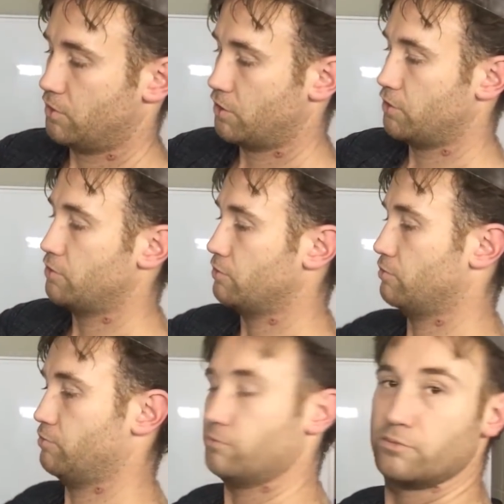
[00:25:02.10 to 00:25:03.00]
to
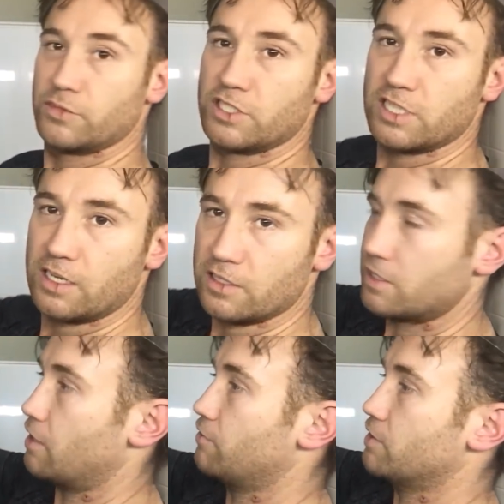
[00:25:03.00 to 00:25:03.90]
seat
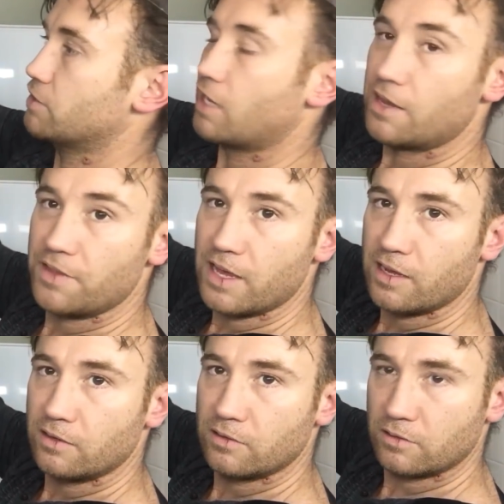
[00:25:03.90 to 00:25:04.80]
itself inside
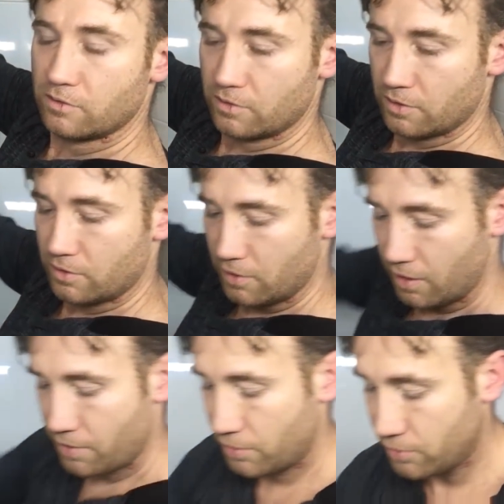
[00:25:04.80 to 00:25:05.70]
there,
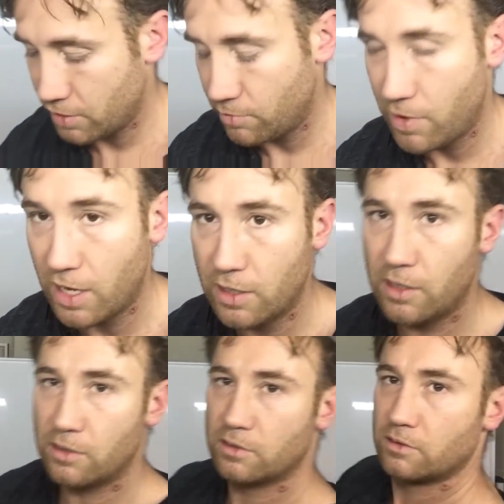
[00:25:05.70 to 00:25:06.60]
and then using the
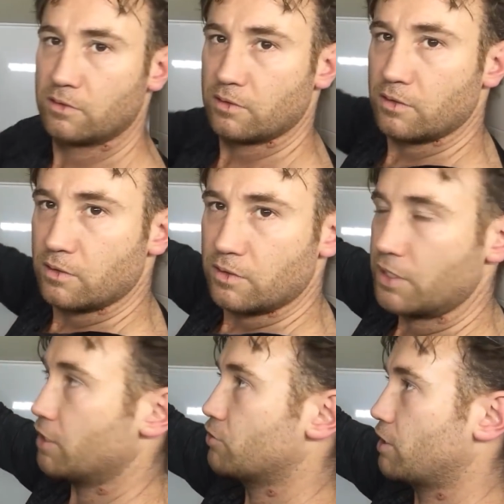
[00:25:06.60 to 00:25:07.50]
marker
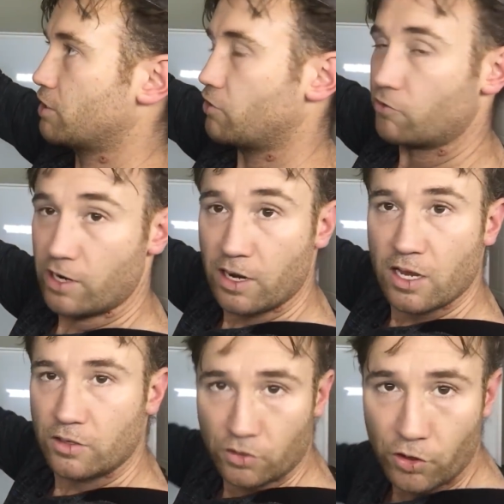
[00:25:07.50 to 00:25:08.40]
you can trace it around.
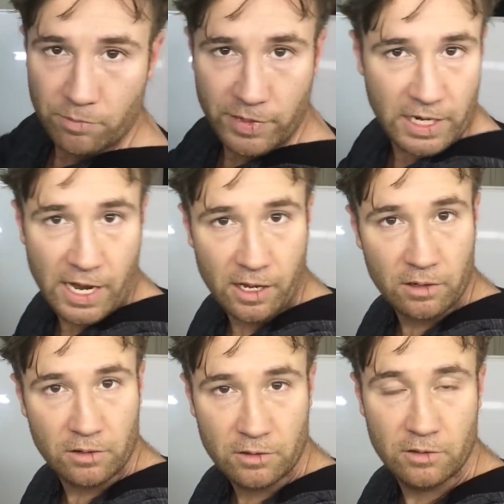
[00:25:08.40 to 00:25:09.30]
Not in midair.